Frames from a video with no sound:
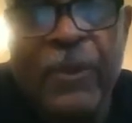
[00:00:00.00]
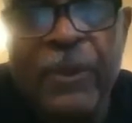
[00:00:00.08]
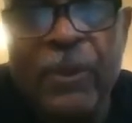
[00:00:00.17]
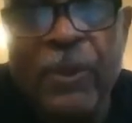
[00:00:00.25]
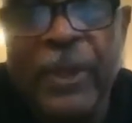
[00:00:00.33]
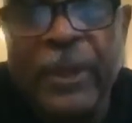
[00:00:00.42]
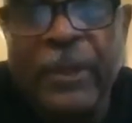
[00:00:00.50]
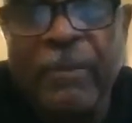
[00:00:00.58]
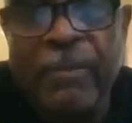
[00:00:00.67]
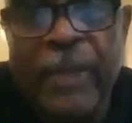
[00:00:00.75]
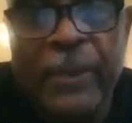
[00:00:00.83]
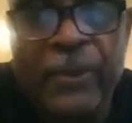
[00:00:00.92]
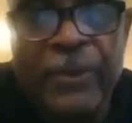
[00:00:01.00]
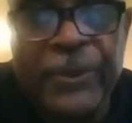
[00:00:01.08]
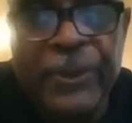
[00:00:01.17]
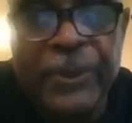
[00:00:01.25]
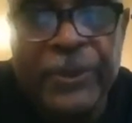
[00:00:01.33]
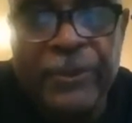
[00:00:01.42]
to look at the medical
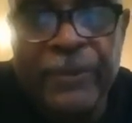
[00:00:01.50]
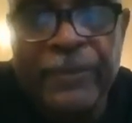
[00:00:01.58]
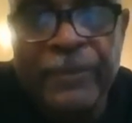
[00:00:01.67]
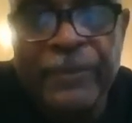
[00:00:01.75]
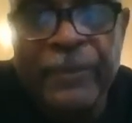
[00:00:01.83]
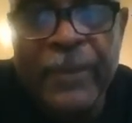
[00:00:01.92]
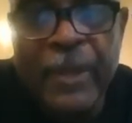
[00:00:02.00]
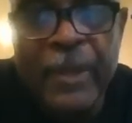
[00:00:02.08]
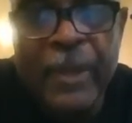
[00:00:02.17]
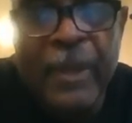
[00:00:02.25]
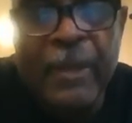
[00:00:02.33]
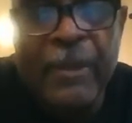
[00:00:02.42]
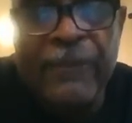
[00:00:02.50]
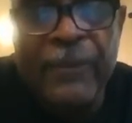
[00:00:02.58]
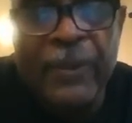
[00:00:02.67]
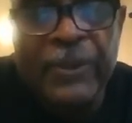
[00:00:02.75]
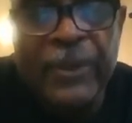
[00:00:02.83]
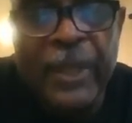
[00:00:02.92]
system. The
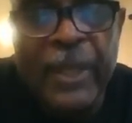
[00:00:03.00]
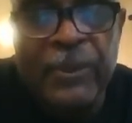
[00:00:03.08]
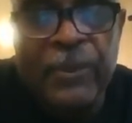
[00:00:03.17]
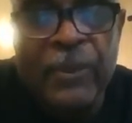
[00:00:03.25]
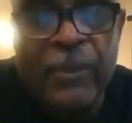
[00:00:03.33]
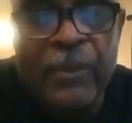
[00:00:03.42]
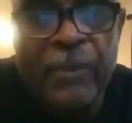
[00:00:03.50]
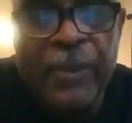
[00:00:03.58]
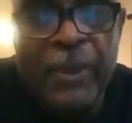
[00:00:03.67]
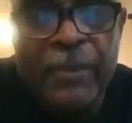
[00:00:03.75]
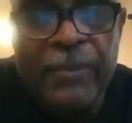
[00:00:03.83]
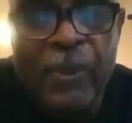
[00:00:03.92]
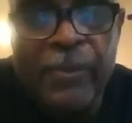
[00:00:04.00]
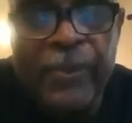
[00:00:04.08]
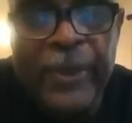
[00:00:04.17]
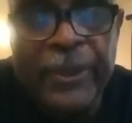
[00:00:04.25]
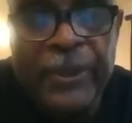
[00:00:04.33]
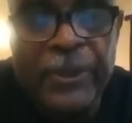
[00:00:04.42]
first thing I thought would be
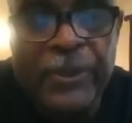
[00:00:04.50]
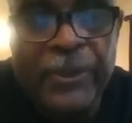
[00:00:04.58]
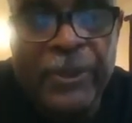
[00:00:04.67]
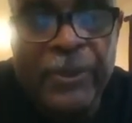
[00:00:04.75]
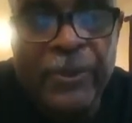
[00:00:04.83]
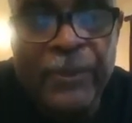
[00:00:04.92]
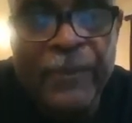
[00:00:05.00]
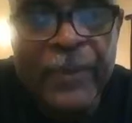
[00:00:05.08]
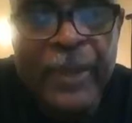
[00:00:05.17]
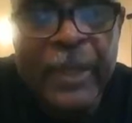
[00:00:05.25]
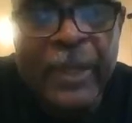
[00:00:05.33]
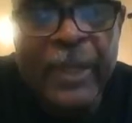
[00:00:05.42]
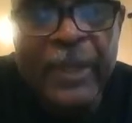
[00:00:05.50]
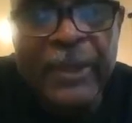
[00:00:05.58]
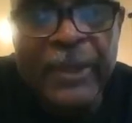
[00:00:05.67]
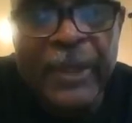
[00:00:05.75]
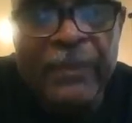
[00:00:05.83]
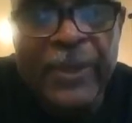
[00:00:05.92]
appropriate to do
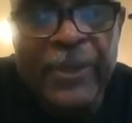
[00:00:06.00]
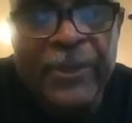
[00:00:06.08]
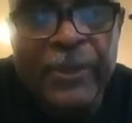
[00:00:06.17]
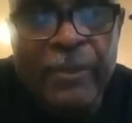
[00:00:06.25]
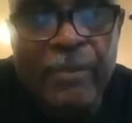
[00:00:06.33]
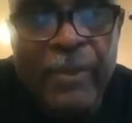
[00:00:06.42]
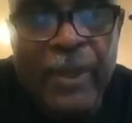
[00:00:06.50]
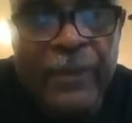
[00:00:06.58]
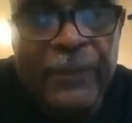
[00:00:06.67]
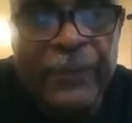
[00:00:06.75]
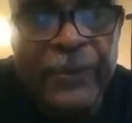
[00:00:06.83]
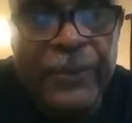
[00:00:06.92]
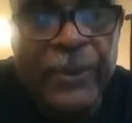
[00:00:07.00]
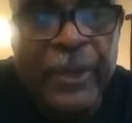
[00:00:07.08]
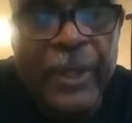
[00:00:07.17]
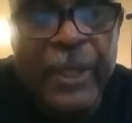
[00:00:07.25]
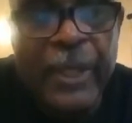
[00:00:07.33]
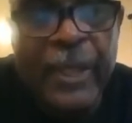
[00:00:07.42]
is get rid of some myths.
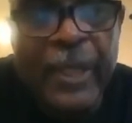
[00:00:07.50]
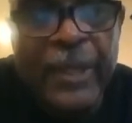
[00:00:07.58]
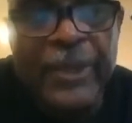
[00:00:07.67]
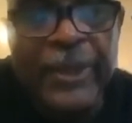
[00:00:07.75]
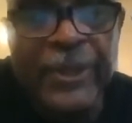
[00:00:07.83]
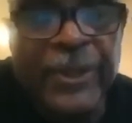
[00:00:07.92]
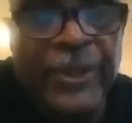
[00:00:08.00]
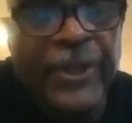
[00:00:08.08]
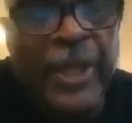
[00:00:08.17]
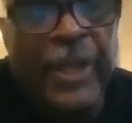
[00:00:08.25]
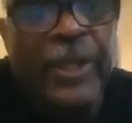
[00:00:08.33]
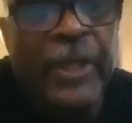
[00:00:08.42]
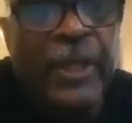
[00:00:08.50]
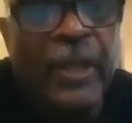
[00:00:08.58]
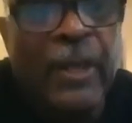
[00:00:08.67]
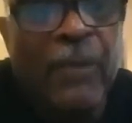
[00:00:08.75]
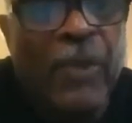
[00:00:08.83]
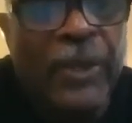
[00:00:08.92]
And since it's Sunday,
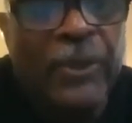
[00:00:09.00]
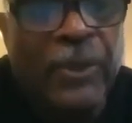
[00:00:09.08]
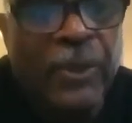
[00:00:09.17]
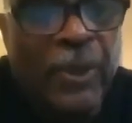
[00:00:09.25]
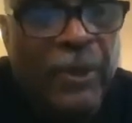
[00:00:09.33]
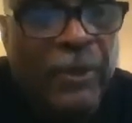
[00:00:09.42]
I wanted to talk